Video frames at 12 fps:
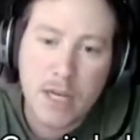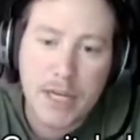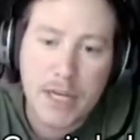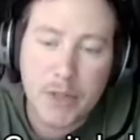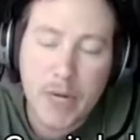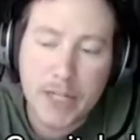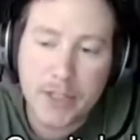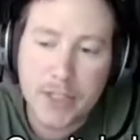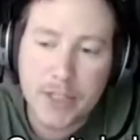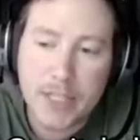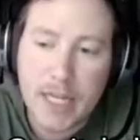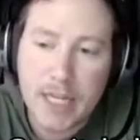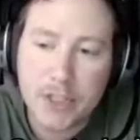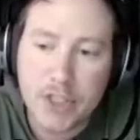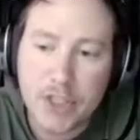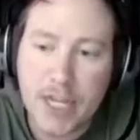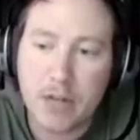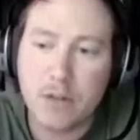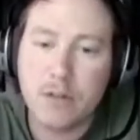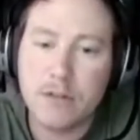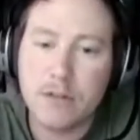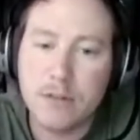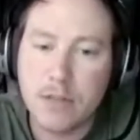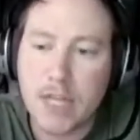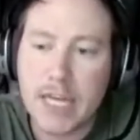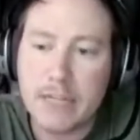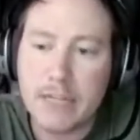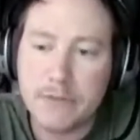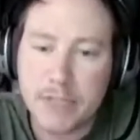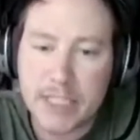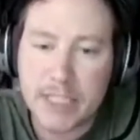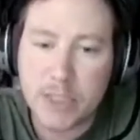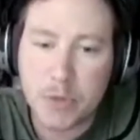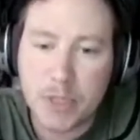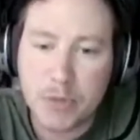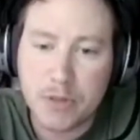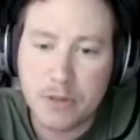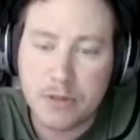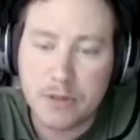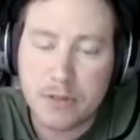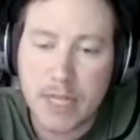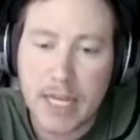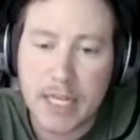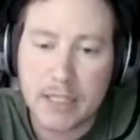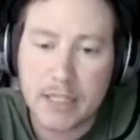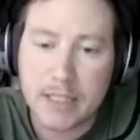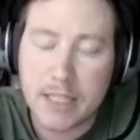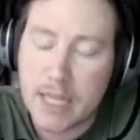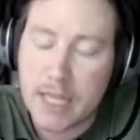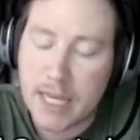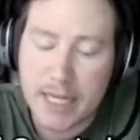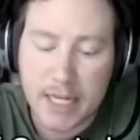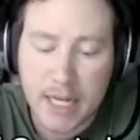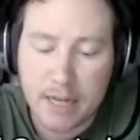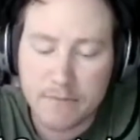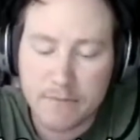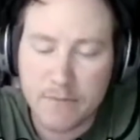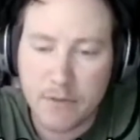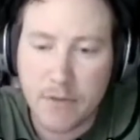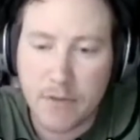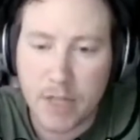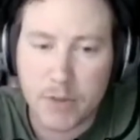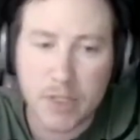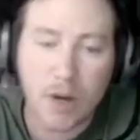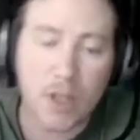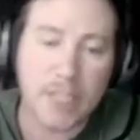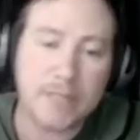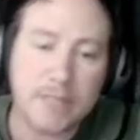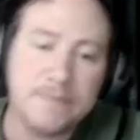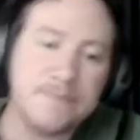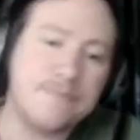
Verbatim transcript: I knew I could uh, channel life and heal people, and I uh, followed the calling.